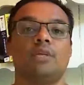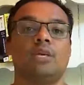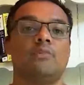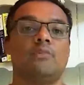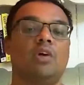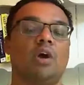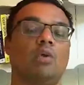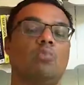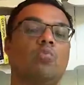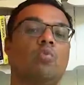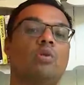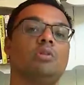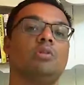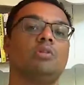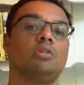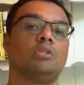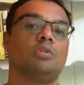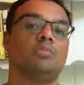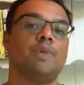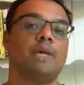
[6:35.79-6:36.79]
if I
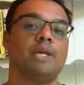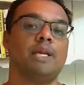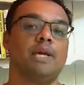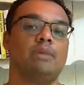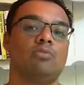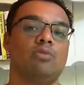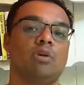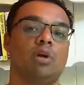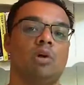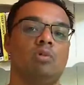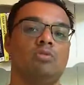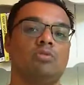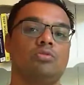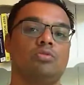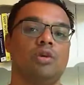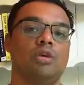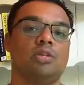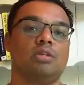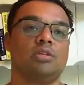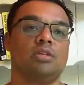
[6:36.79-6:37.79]
wanted to be an
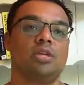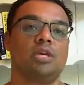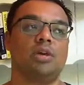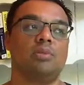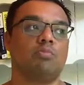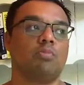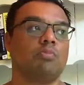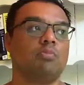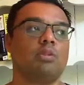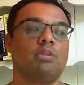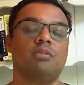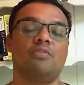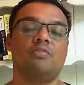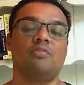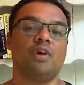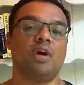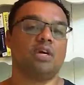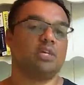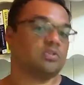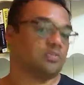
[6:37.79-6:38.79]
agricultural engineer, probably the
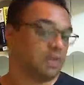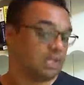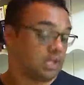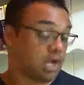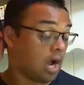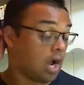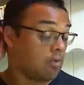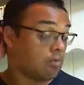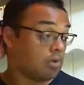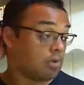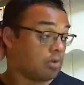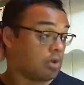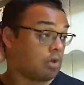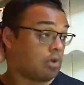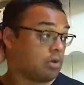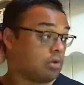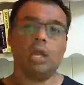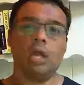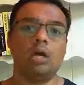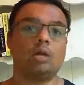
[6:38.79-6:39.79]
first thing that I would
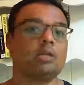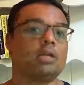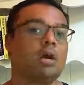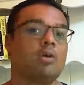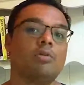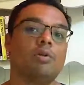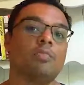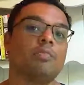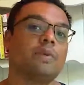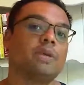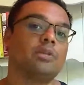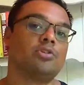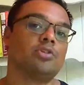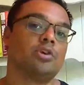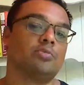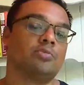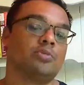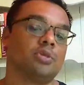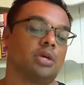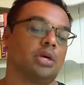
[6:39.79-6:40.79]
do, I'd go on a big
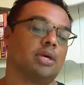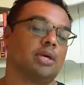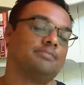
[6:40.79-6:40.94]
job site,